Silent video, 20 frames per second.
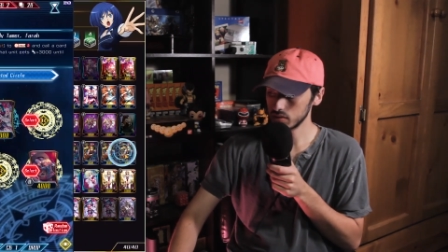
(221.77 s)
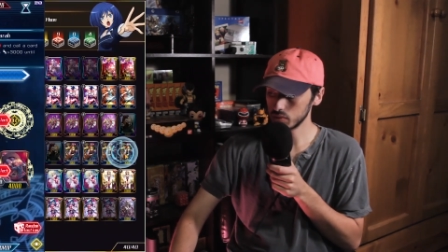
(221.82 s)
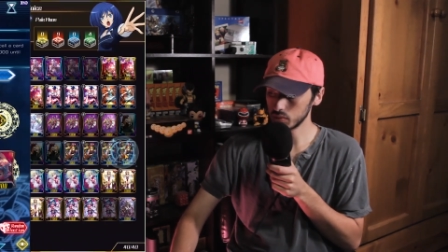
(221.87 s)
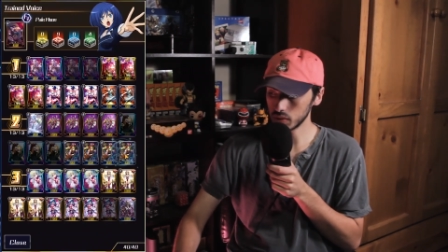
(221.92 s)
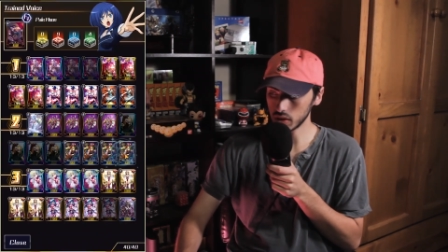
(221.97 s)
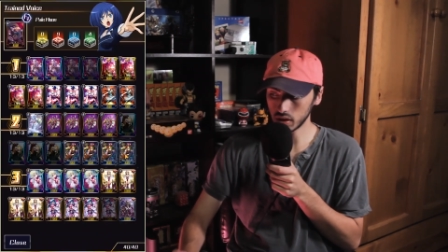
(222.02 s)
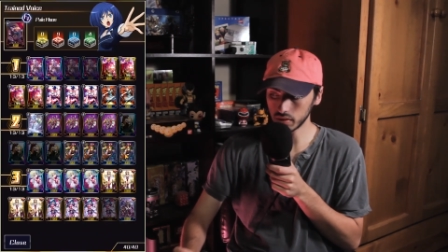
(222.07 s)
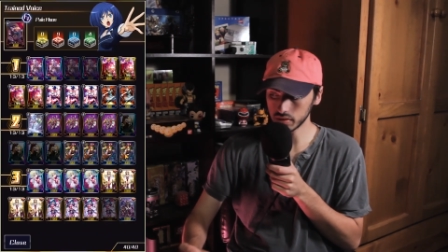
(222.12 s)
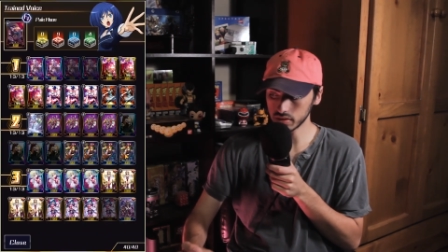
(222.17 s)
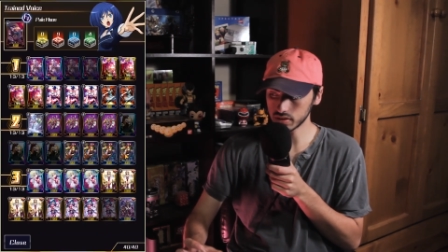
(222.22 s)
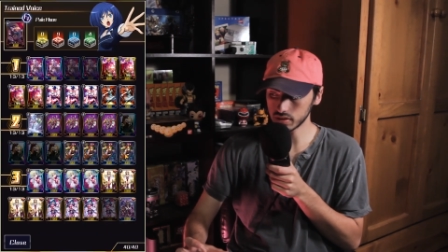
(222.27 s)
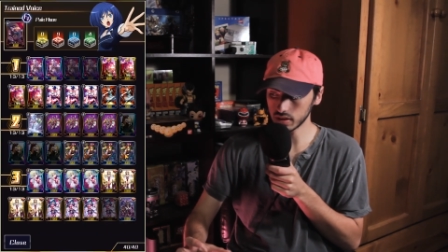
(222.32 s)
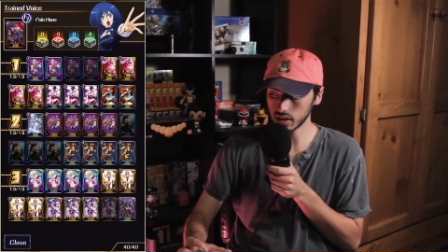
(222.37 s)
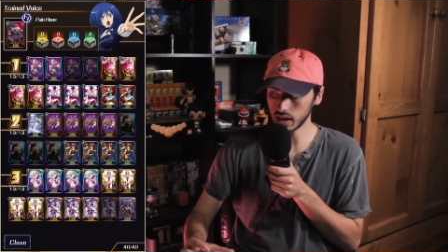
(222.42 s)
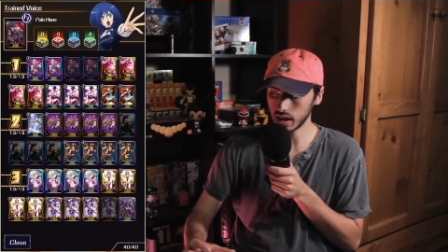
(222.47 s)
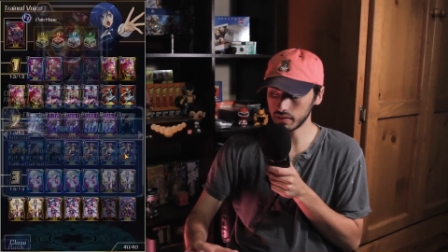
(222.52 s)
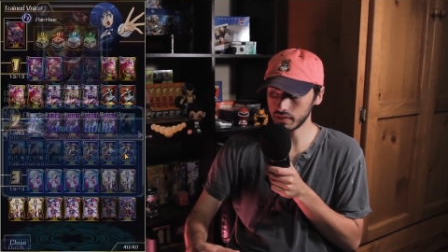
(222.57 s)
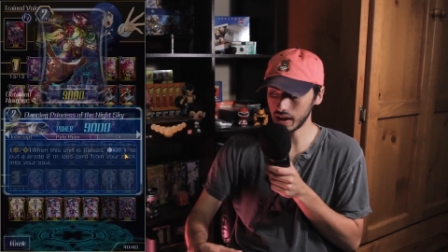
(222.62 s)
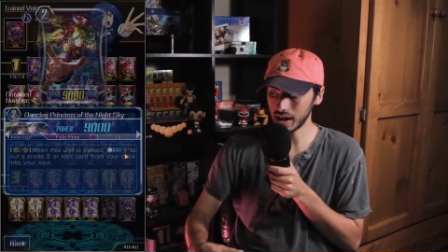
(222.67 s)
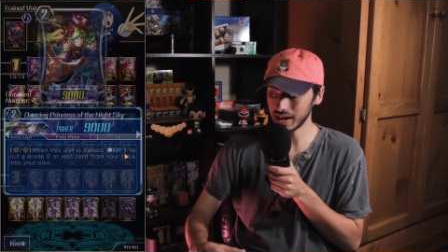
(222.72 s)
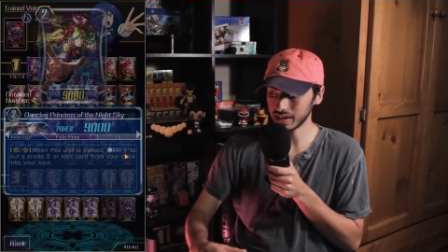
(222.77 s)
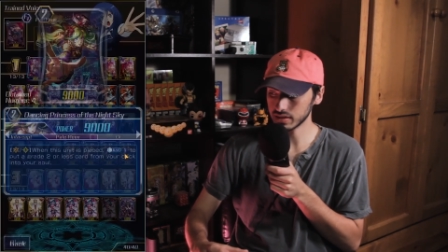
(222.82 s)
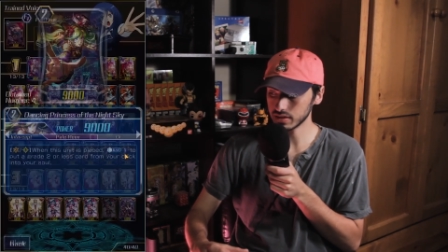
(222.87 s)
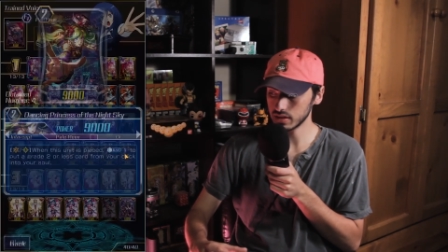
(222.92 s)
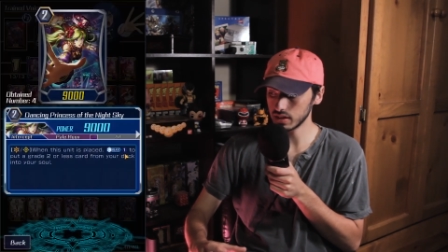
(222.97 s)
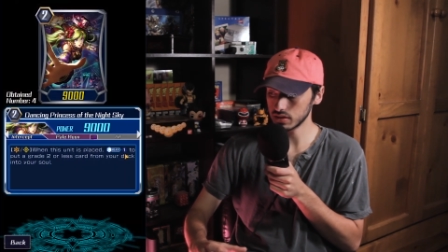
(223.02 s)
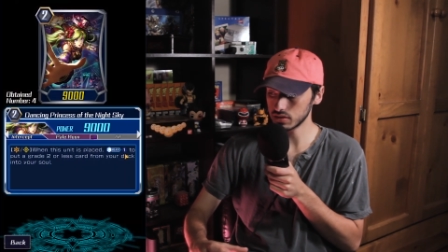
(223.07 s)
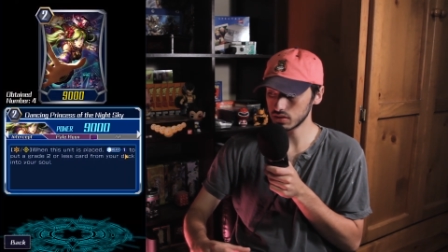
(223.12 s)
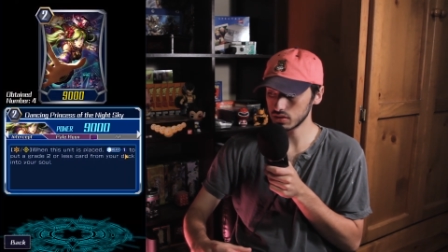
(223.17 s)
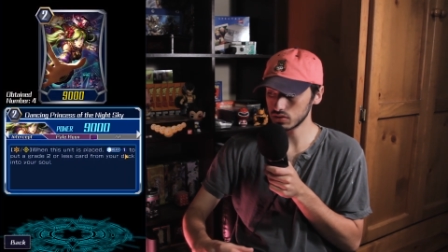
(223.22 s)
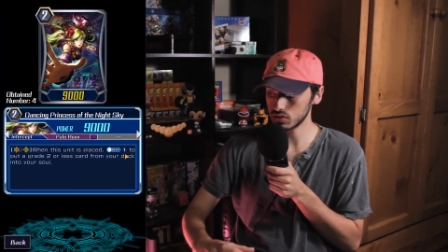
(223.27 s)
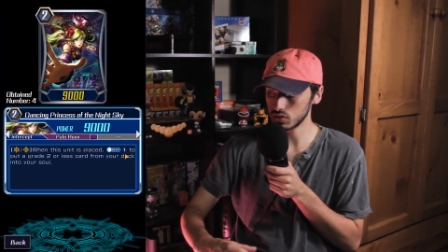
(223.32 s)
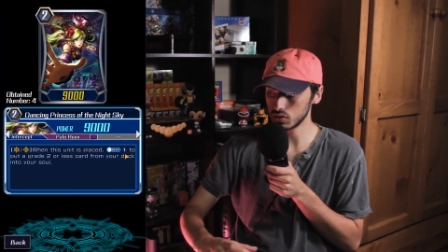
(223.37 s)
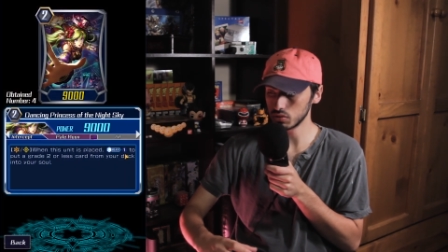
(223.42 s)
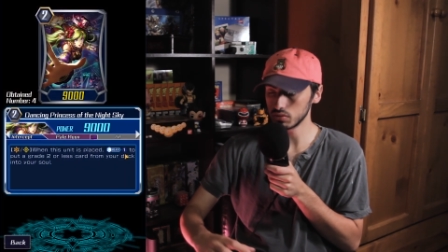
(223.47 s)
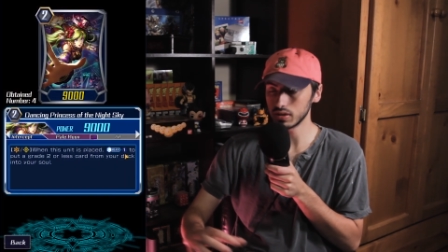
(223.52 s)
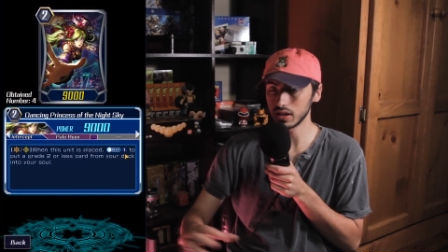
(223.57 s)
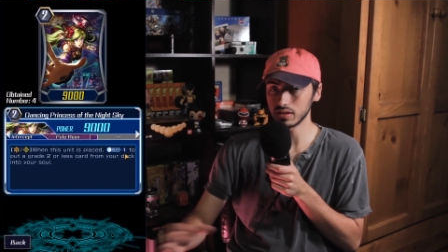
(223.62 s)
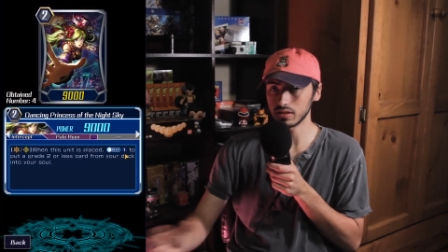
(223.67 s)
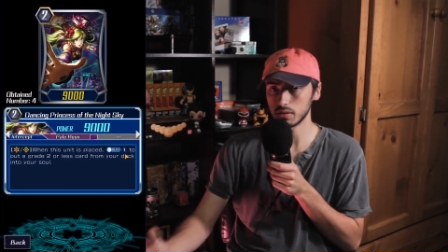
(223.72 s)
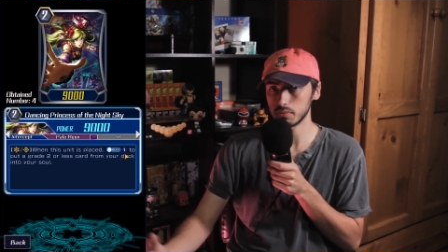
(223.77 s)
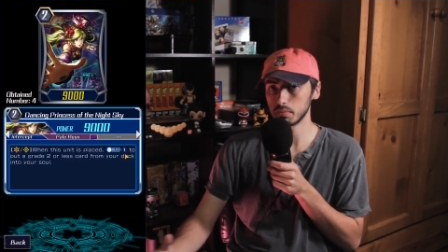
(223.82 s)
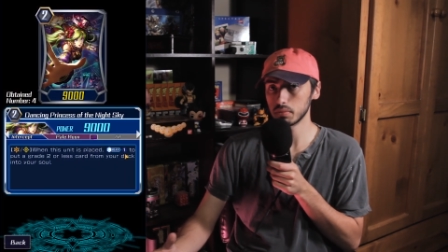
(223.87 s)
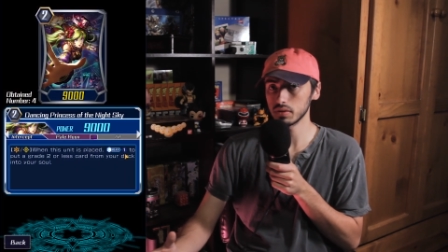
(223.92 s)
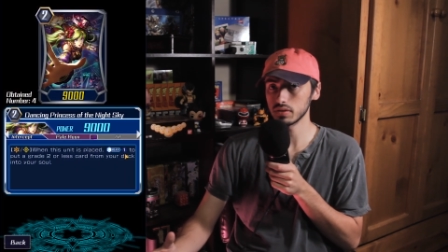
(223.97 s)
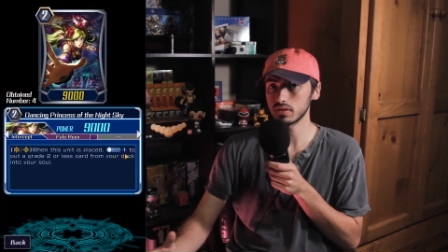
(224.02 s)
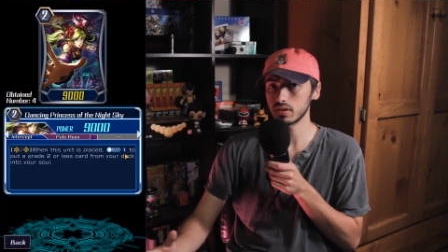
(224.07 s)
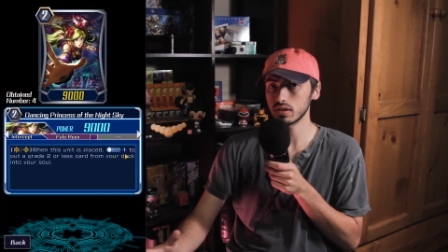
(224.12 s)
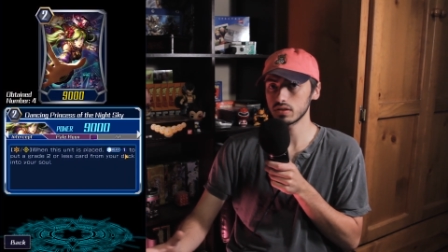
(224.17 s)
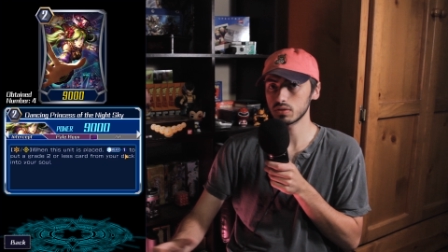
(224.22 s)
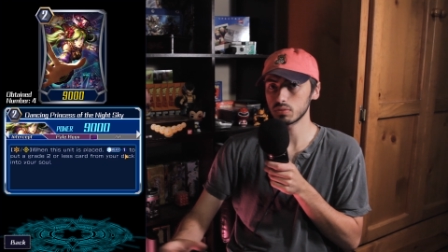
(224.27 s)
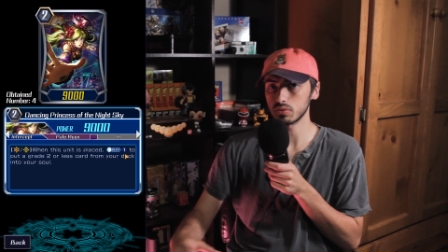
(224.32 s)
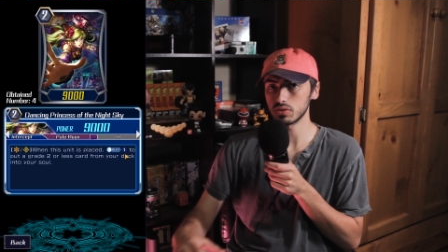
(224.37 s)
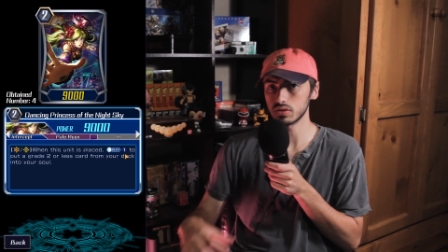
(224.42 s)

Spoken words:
We obviously have access to Dancing Princess,